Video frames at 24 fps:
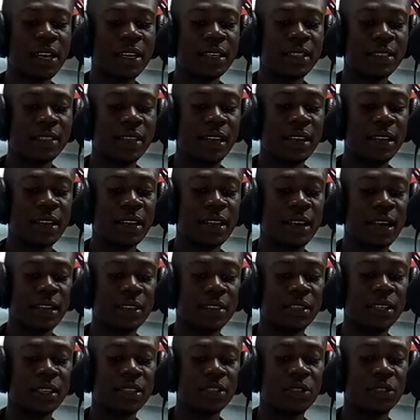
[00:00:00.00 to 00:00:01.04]
said it
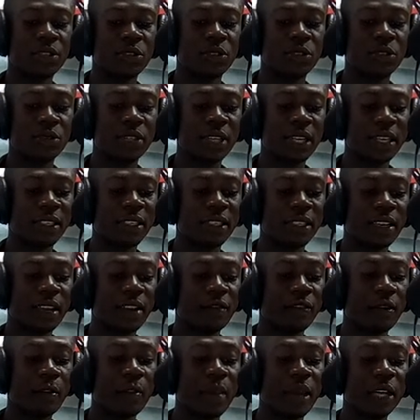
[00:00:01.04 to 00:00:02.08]
has instituted
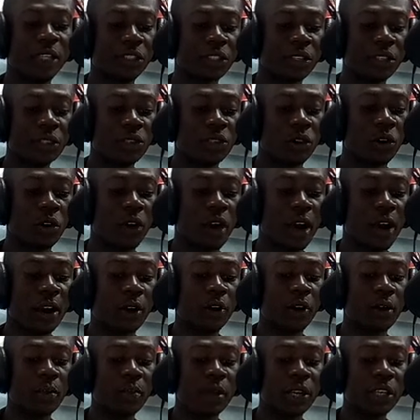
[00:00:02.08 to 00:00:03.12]
several measures to
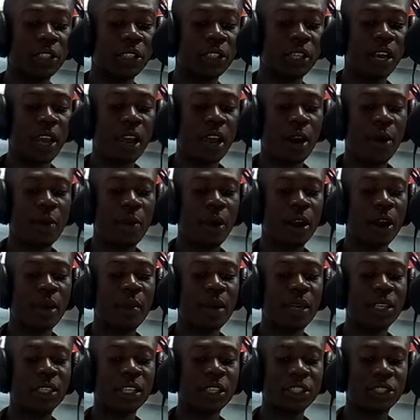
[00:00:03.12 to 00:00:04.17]
accomplish
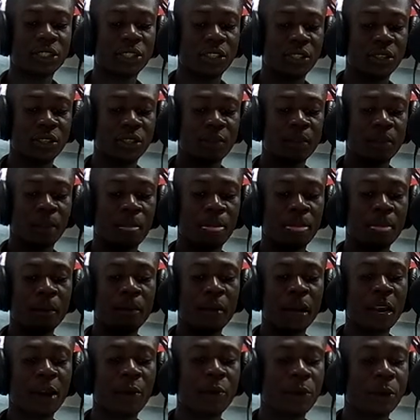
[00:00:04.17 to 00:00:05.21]
recommendations
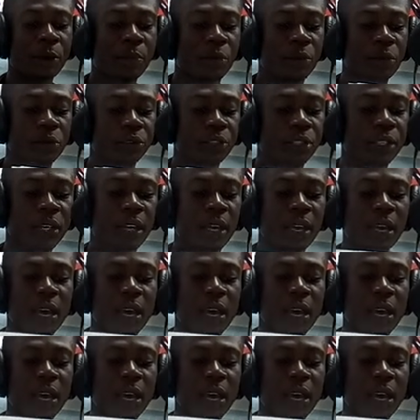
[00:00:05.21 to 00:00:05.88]
by the report.